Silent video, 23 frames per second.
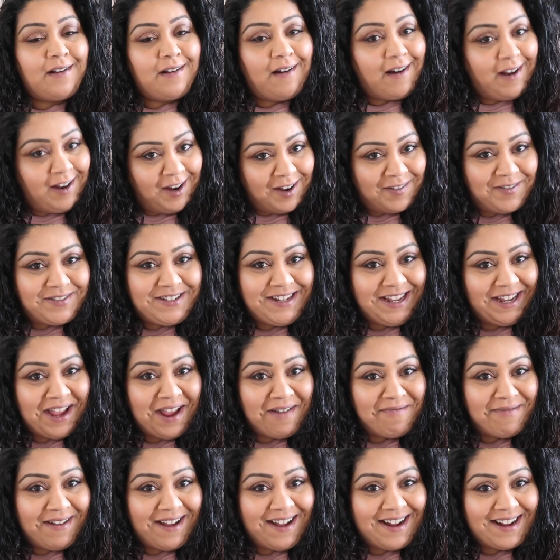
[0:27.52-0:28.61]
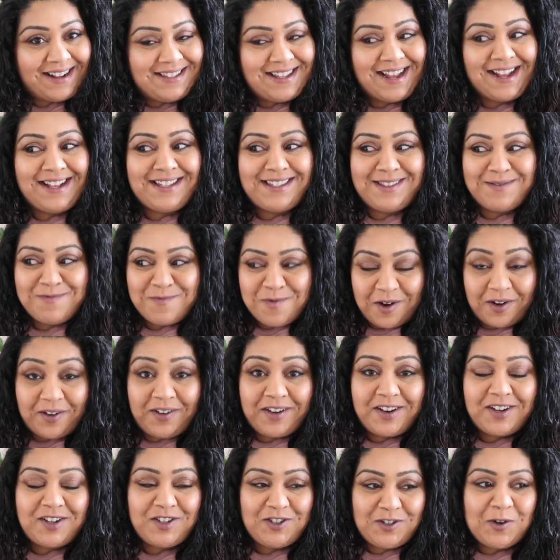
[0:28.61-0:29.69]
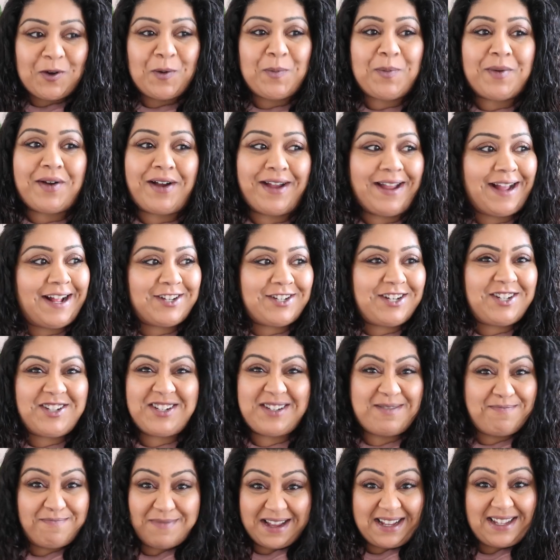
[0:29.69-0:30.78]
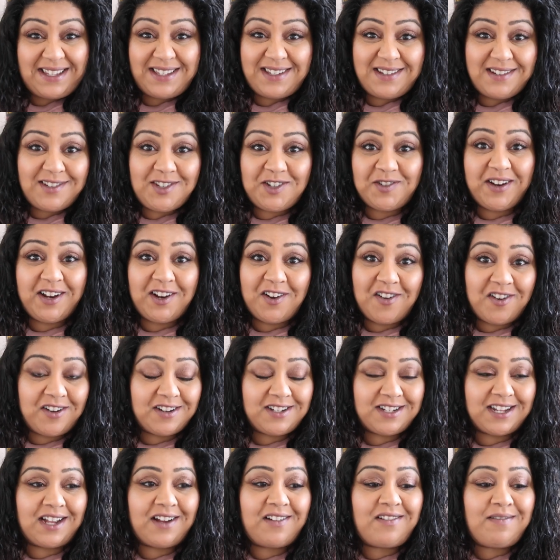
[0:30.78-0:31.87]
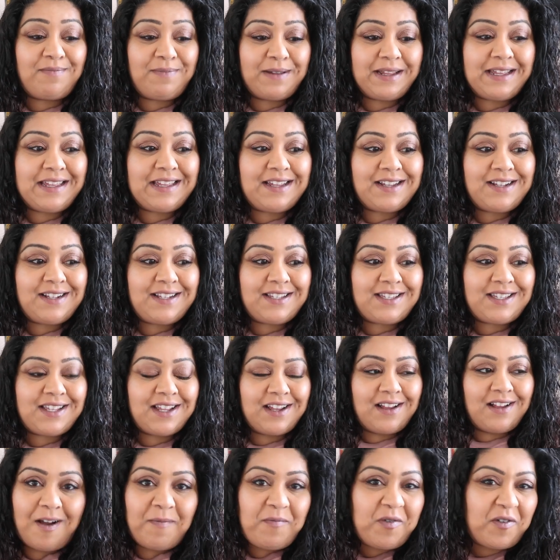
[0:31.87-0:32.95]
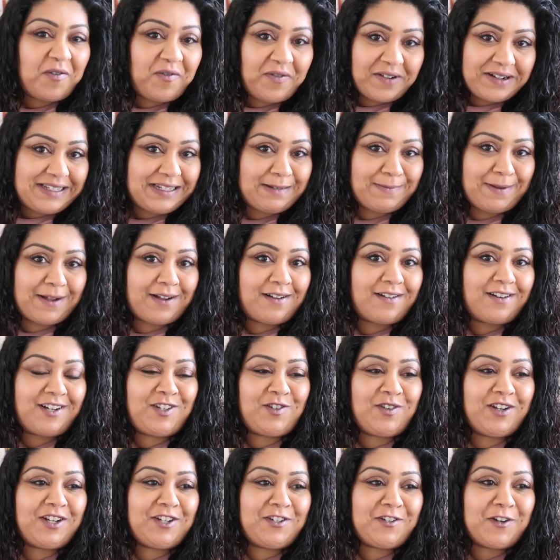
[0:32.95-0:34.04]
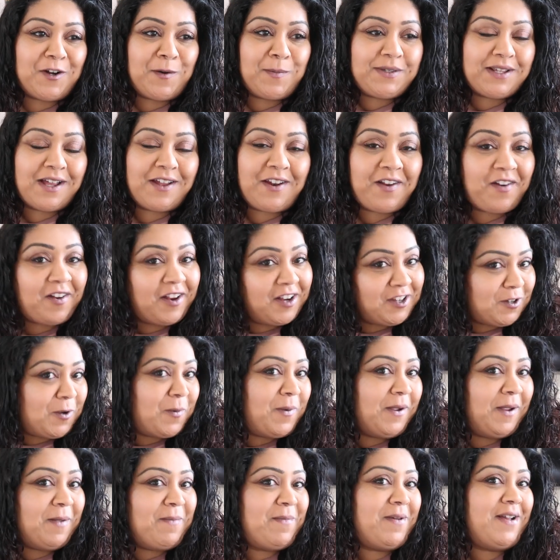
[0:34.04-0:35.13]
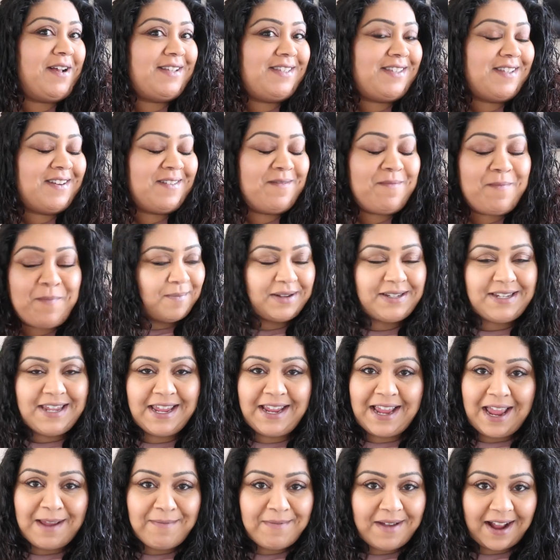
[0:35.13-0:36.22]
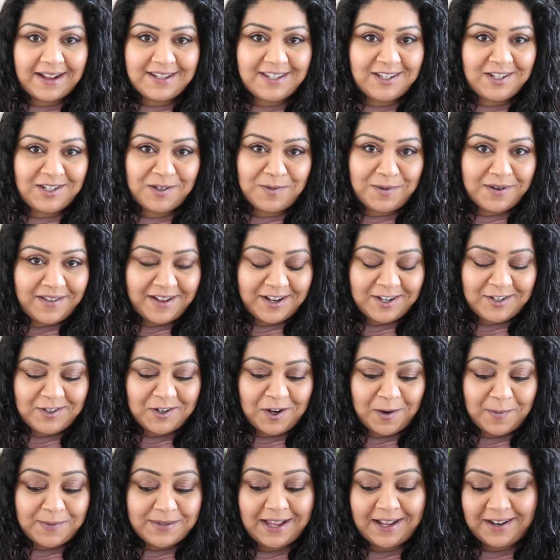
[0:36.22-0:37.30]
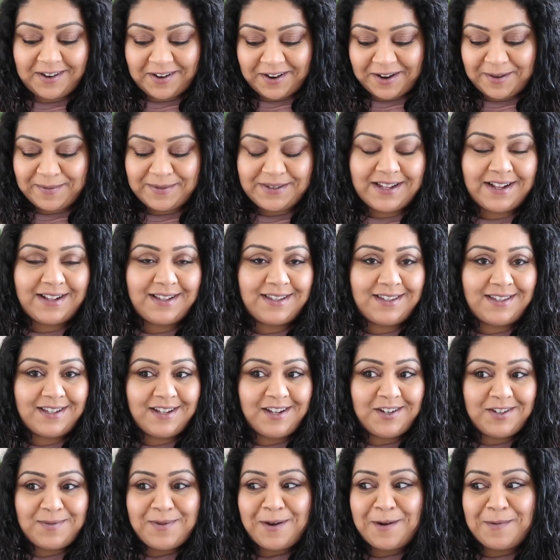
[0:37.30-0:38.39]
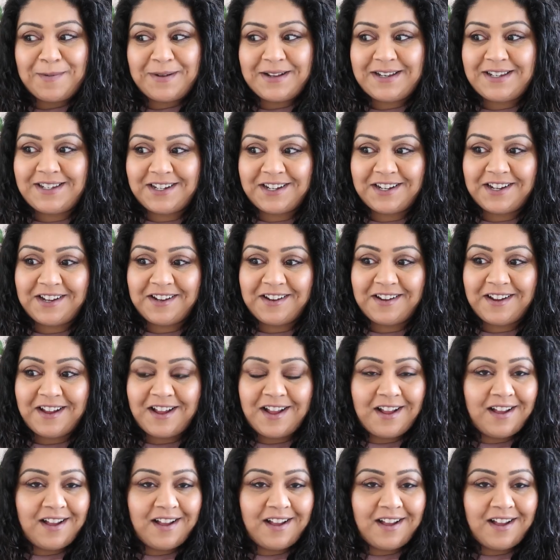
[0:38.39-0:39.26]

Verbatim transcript: I love T K Maxx. That is the one shop I actually just missed during lockdown because I'm not fussed about high street shops. I don't like shopping in person. But T K Maxx is just one of those shops, and HomeSense, that you just pop into.